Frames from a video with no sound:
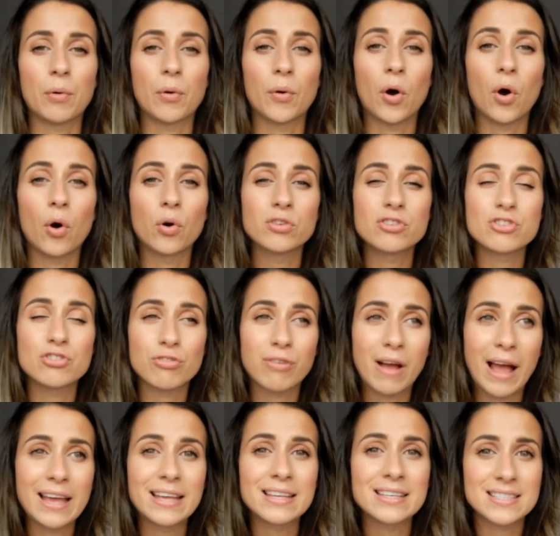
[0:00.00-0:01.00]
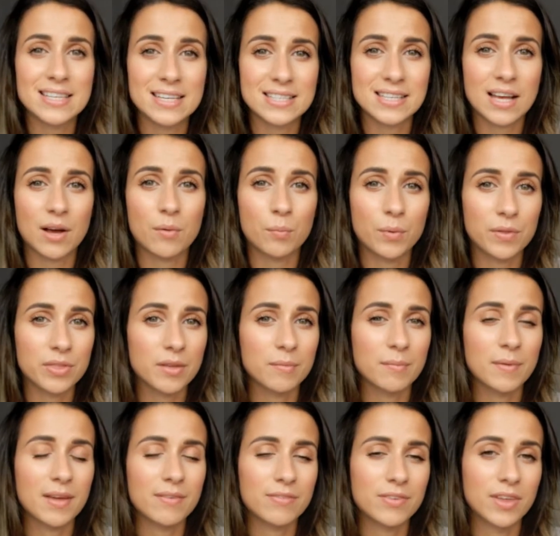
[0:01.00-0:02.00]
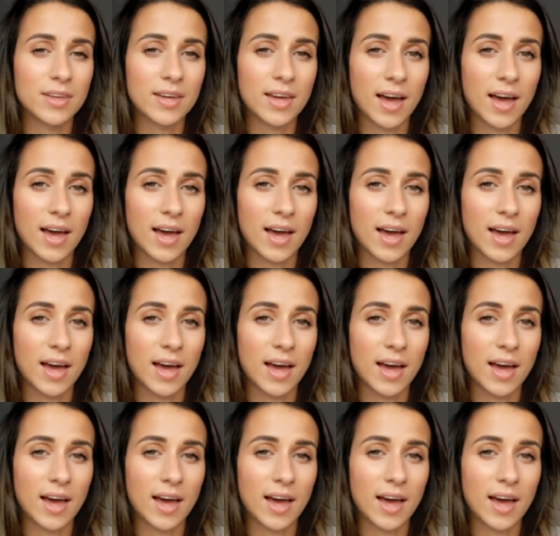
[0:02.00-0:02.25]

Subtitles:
but try and sit down with them if you